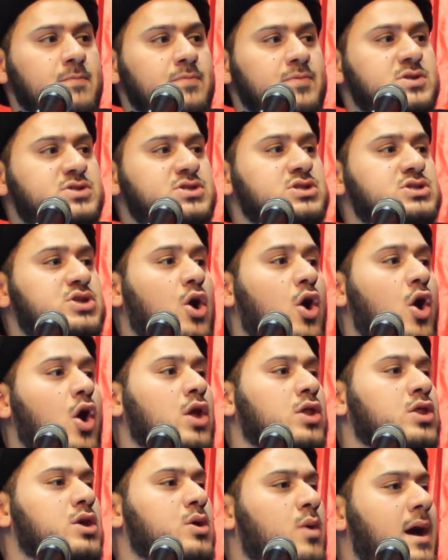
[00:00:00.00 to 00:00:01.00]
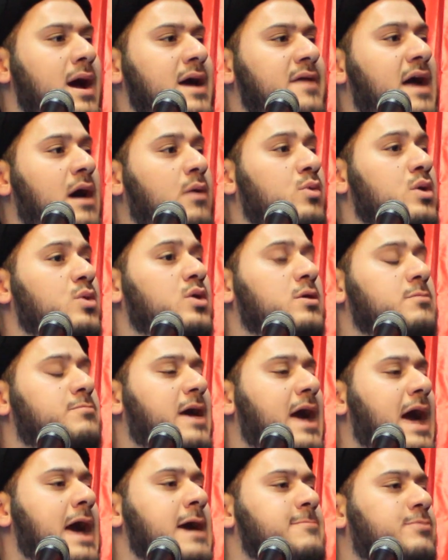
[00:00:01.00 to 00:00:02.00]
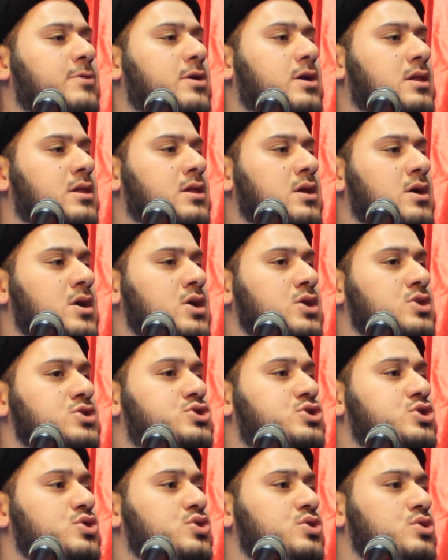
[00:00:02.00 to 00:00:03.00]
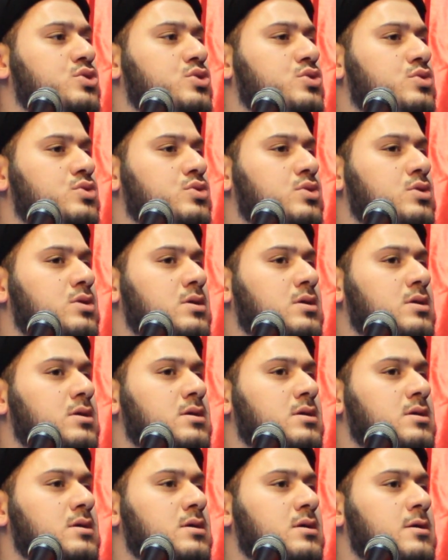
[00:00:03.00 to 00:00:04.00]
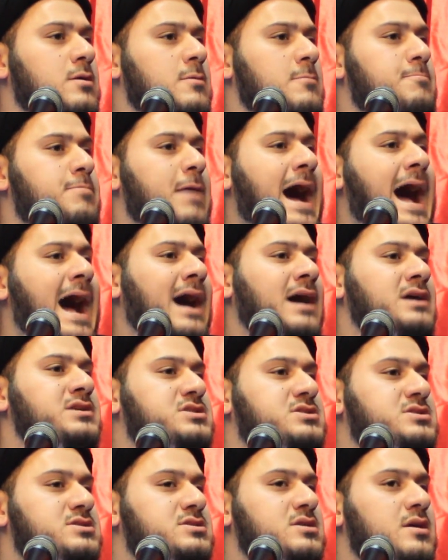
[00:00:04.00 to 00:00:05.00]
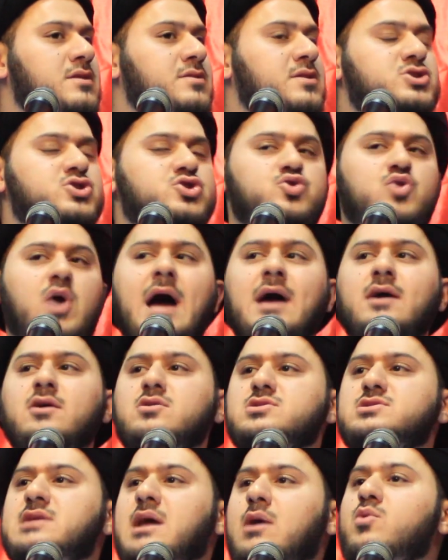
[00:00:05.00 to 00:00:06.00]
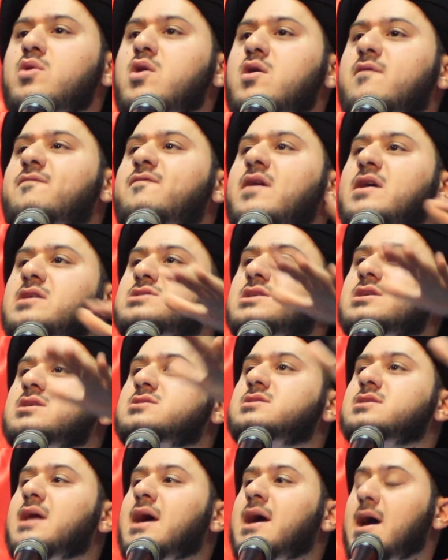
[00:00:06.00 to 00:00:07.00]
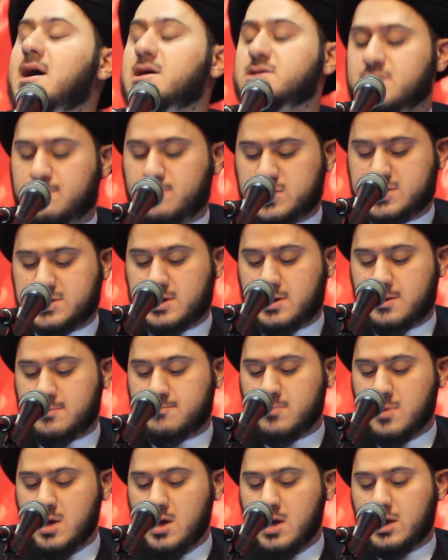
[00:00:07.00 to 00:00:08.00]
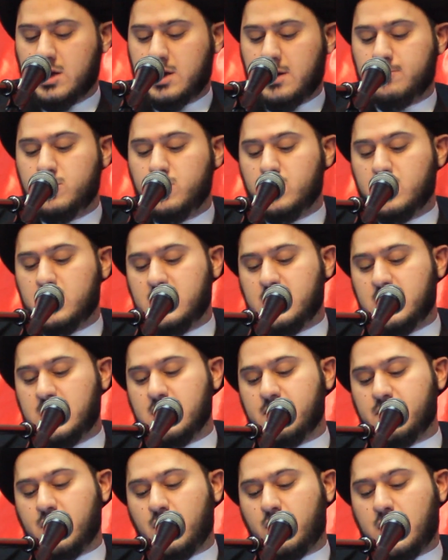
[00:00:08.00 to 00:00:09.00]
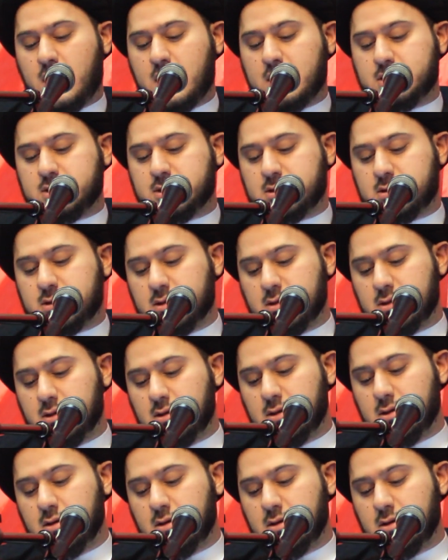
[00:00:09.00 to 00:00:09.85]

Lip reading: This is the only way that we will be able to pass the trials that we are facing today as a Muslim community in the West.